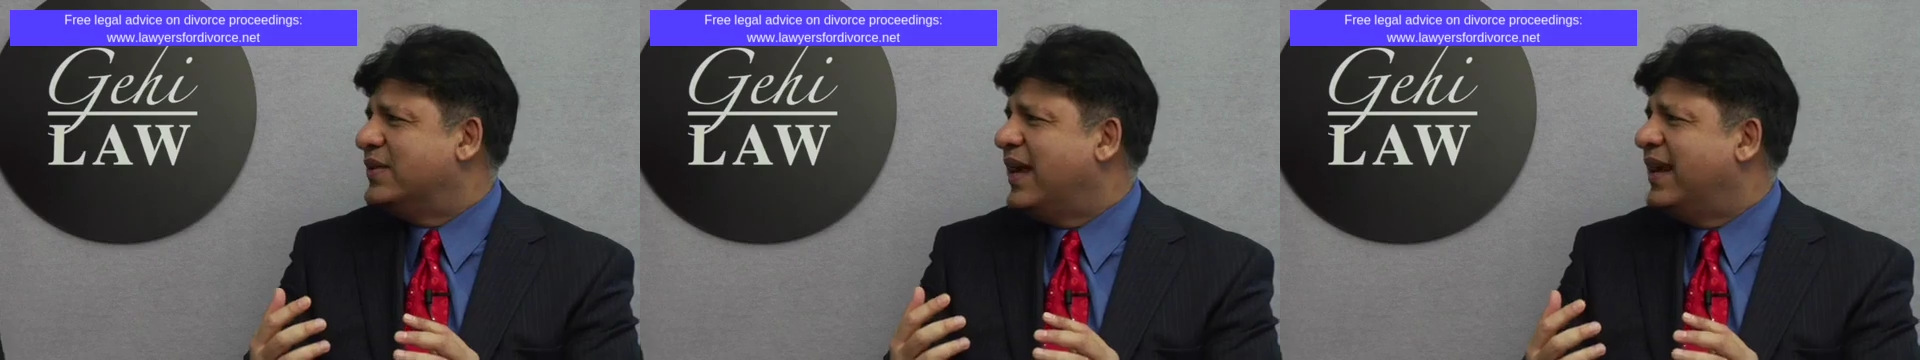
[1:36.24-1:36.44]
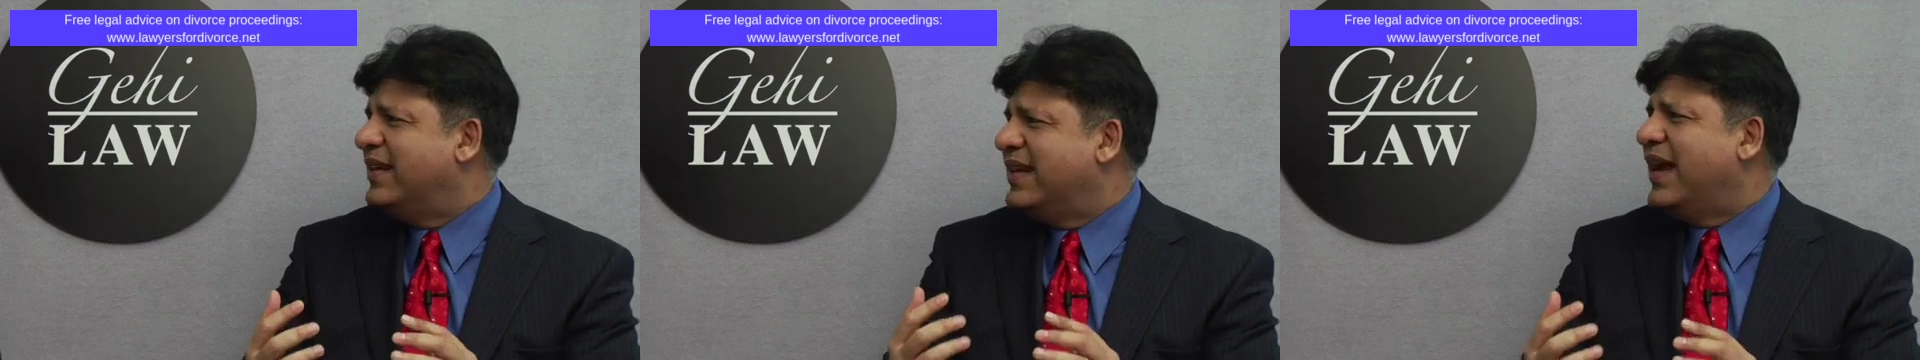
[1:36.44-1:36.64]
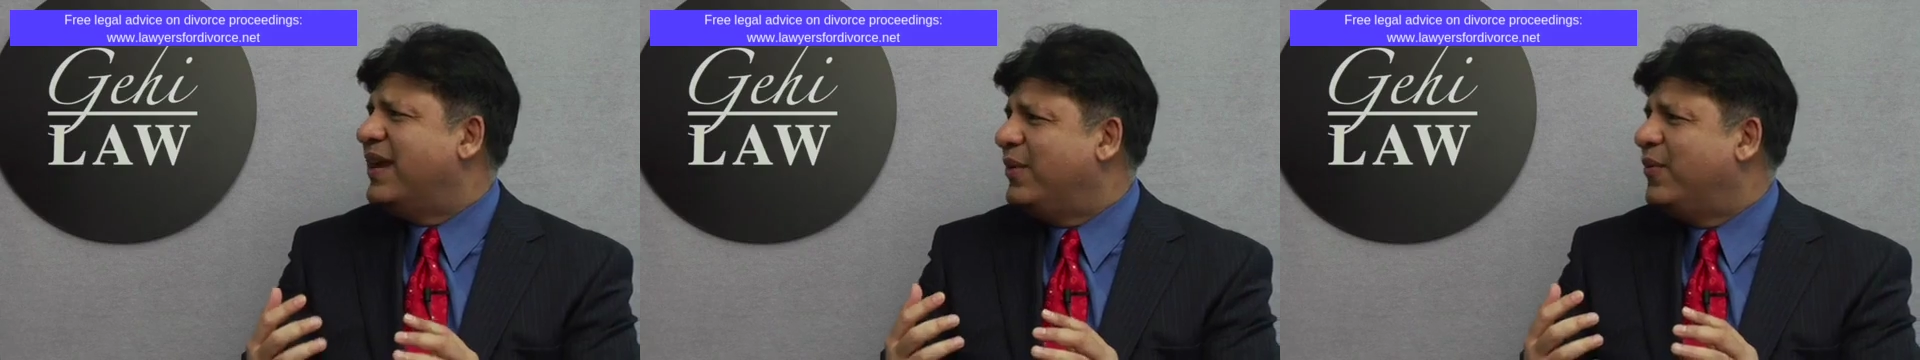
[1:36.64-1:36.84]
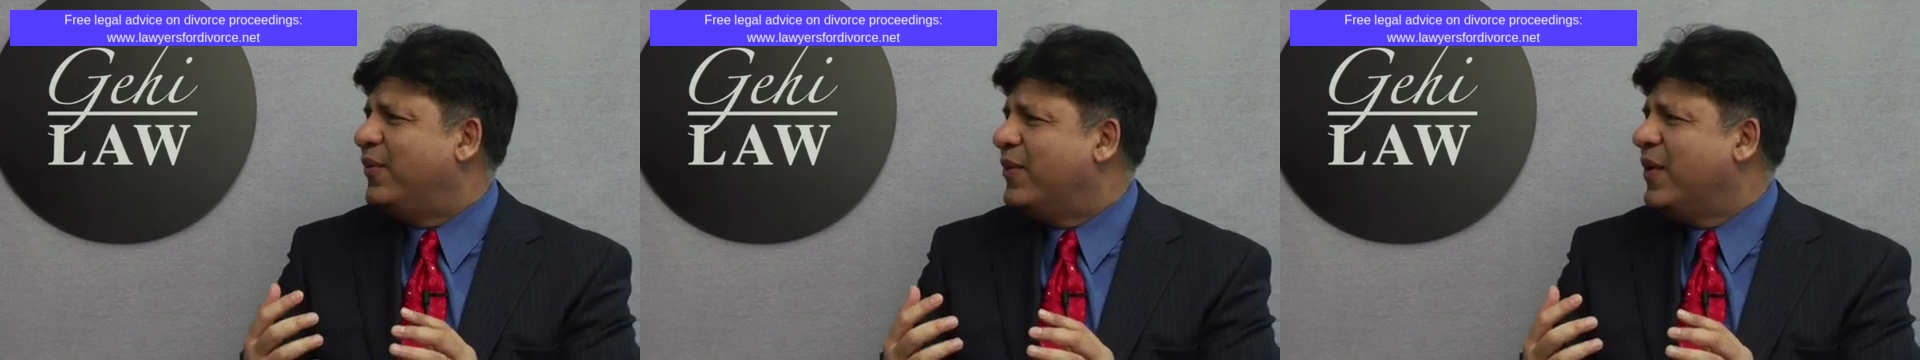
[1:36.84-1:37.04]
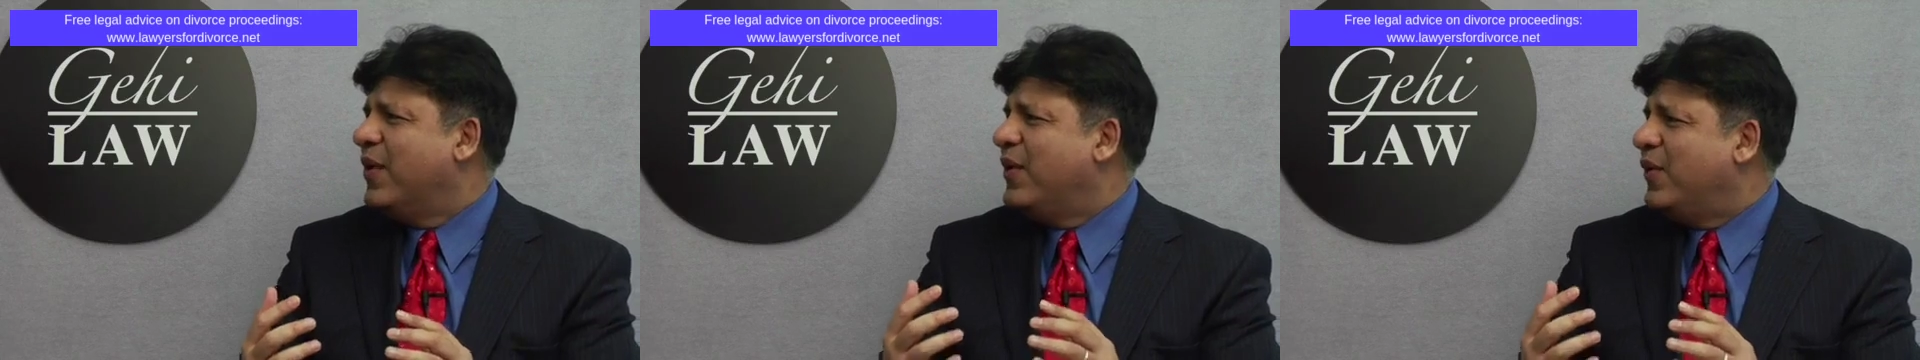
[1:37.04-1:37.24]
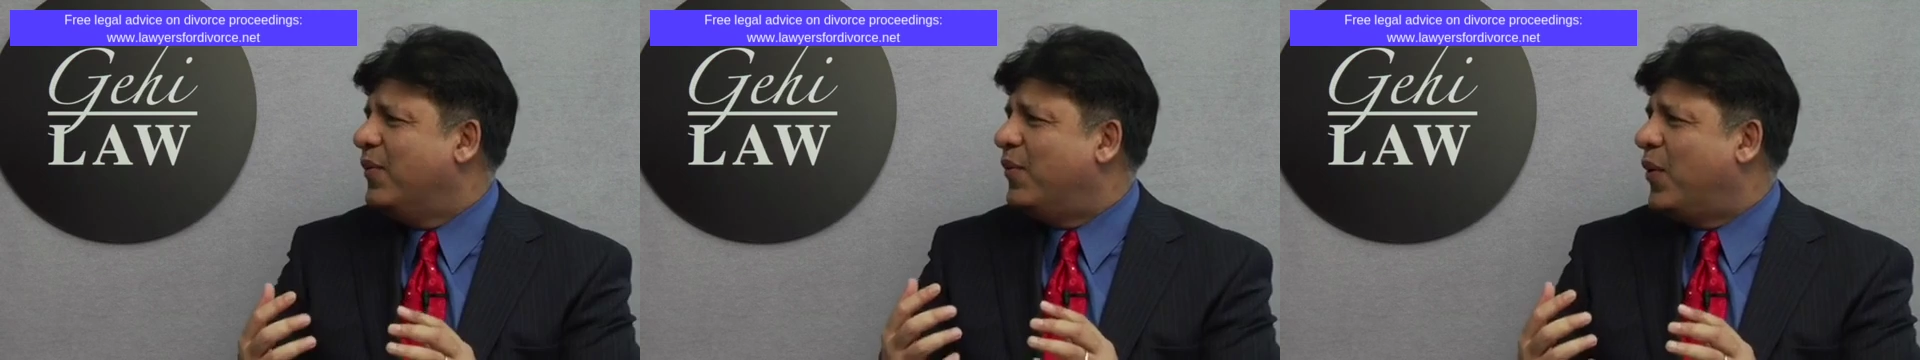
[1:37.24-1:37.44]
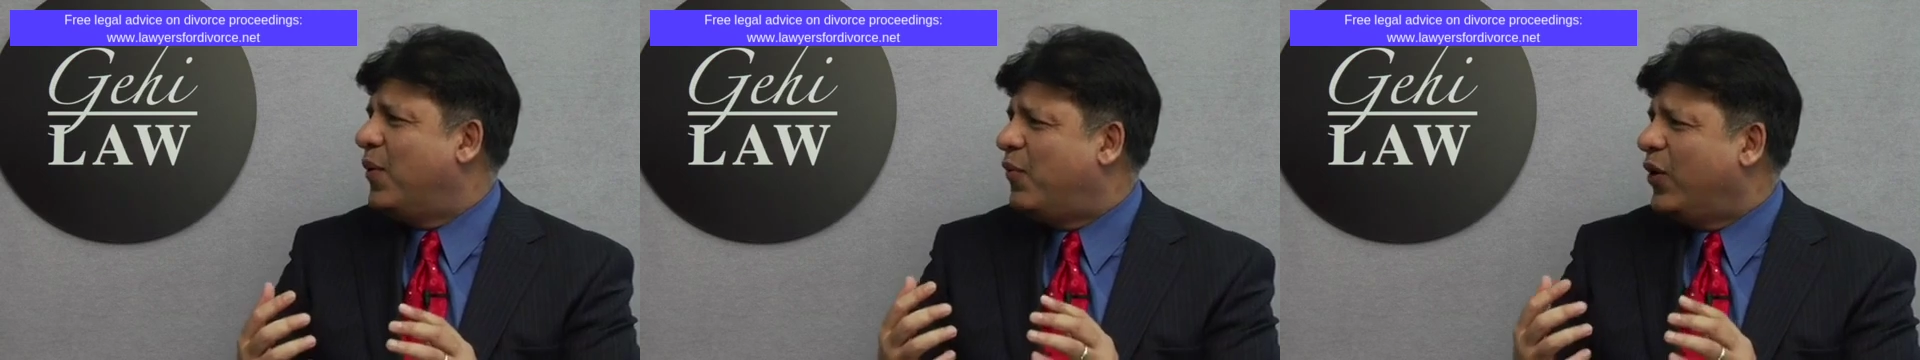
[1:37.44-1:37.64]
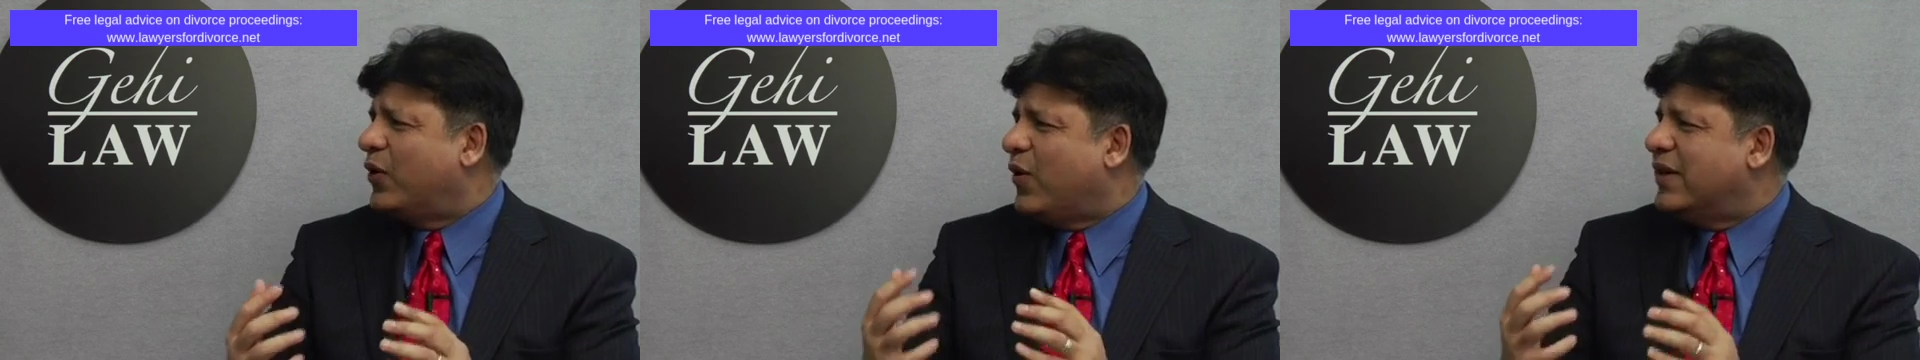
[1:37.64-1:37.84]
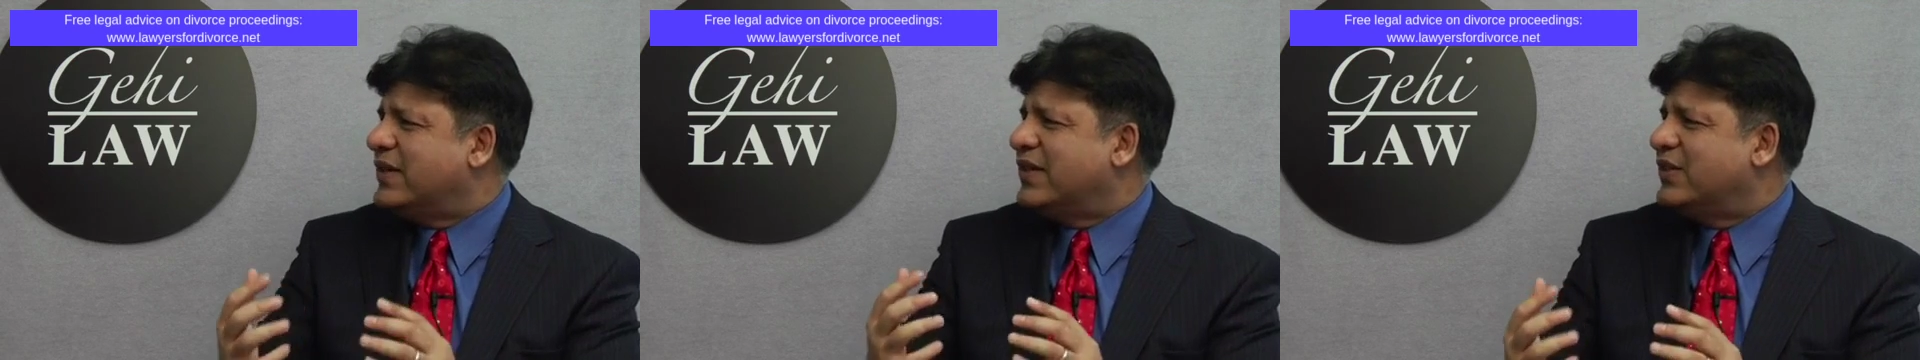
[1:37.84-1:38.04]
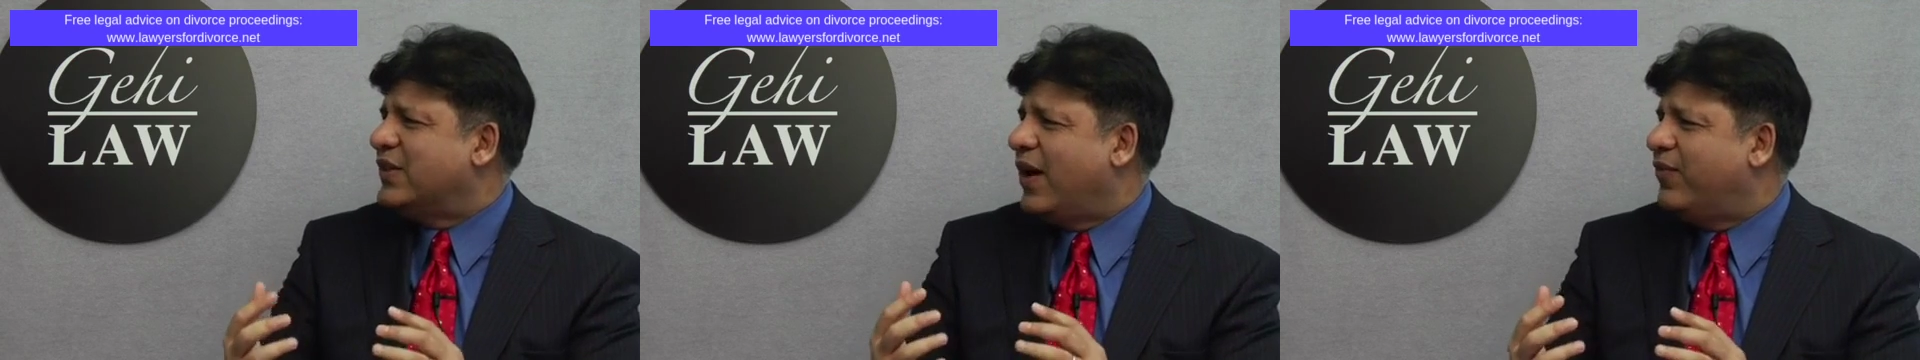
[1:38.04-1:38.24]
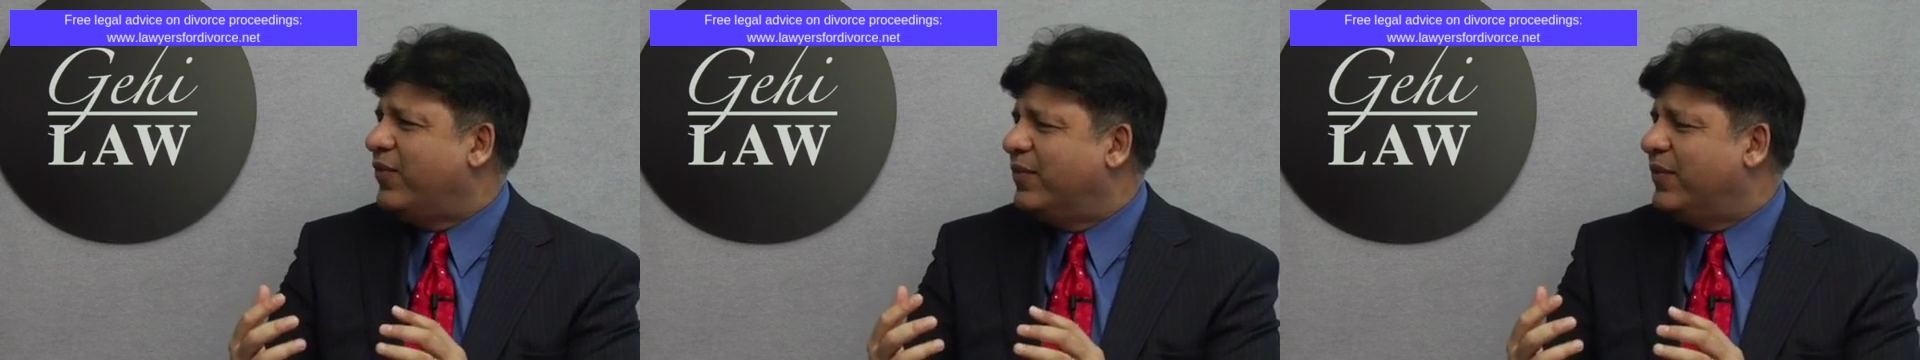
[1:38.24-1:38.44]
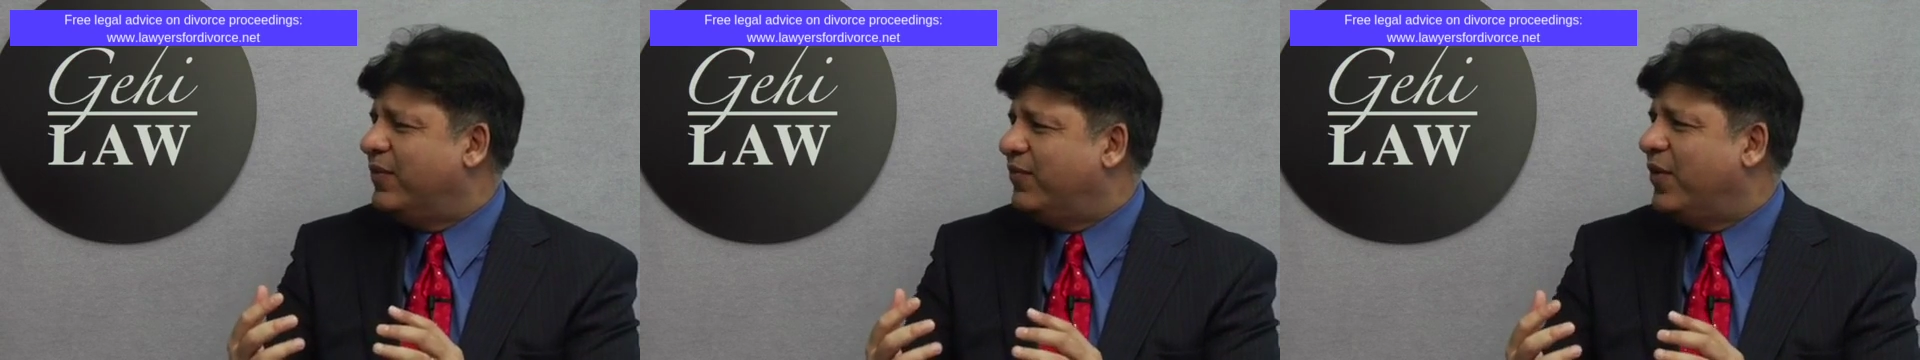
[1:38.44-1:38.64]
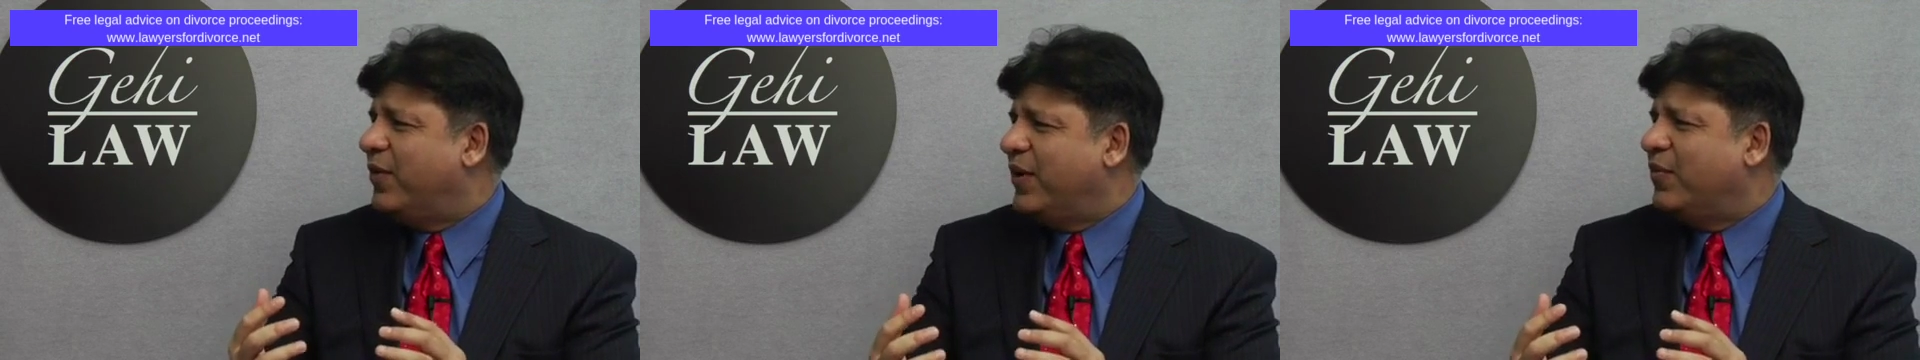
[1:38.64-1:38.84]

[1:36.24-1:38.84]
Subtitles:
and tell me what questions you have for me.